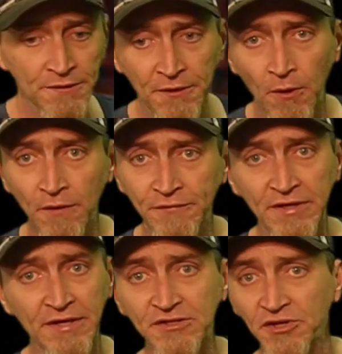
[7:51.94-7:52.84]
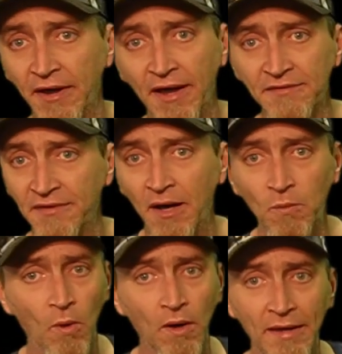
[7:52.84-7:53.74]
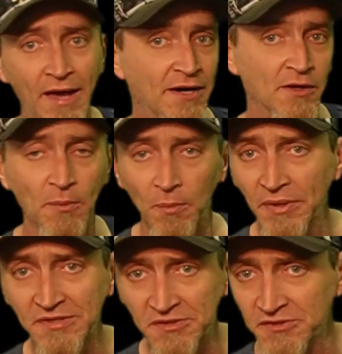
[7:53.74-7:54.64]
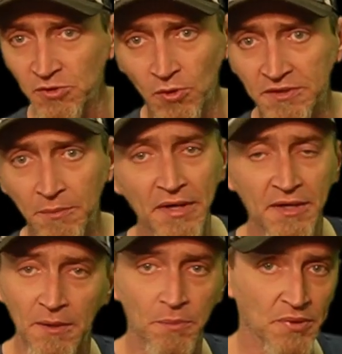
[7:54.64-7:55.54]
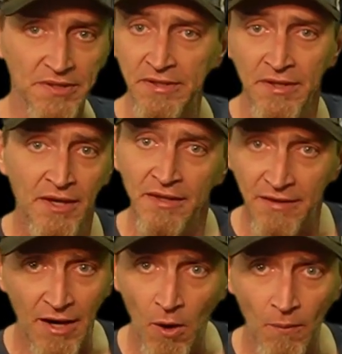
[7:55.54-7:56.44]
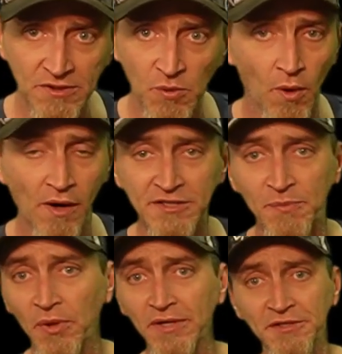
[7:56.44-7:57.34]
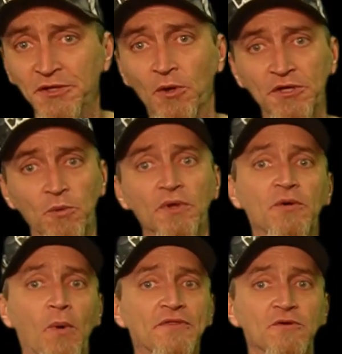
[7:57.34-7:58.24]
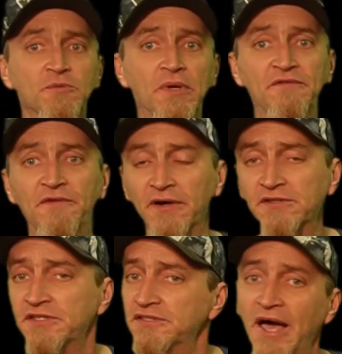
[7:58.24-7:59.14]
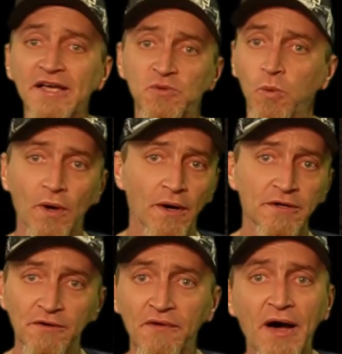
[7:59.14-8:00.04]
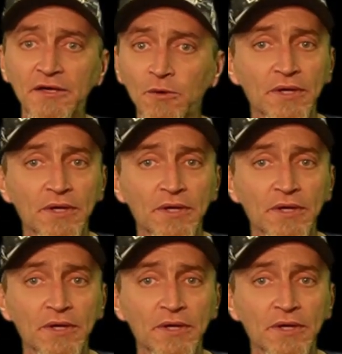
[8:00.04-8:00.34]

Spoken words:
you know, if you can get your hands on one, add a couple pieces to it to make it complete, that always works. But, you know, you really want those minifigures because that's where your value